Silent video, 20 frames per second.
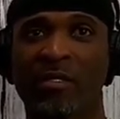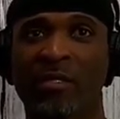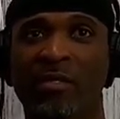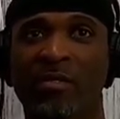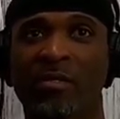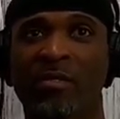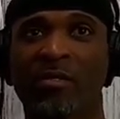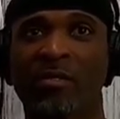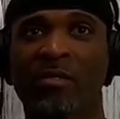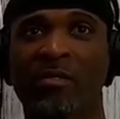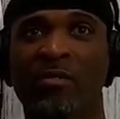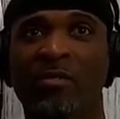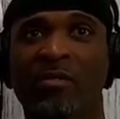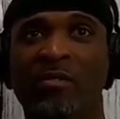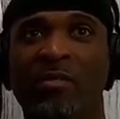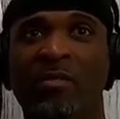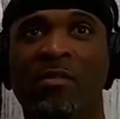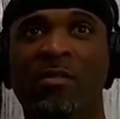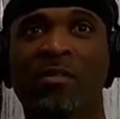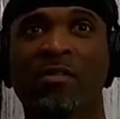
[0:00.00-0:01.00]

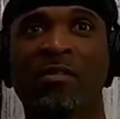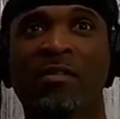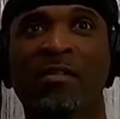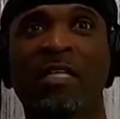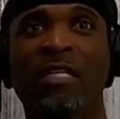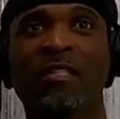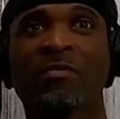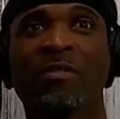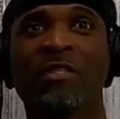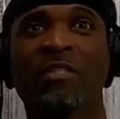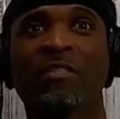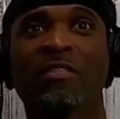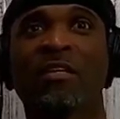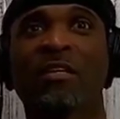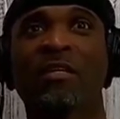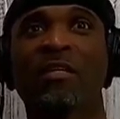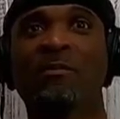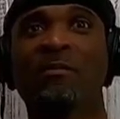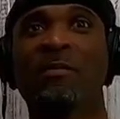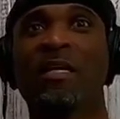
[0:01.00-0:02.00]
oh, that's what he's
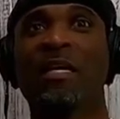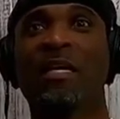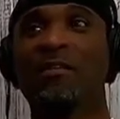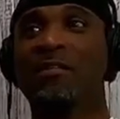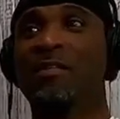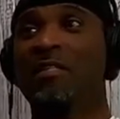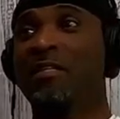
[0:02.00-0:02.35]
talking about.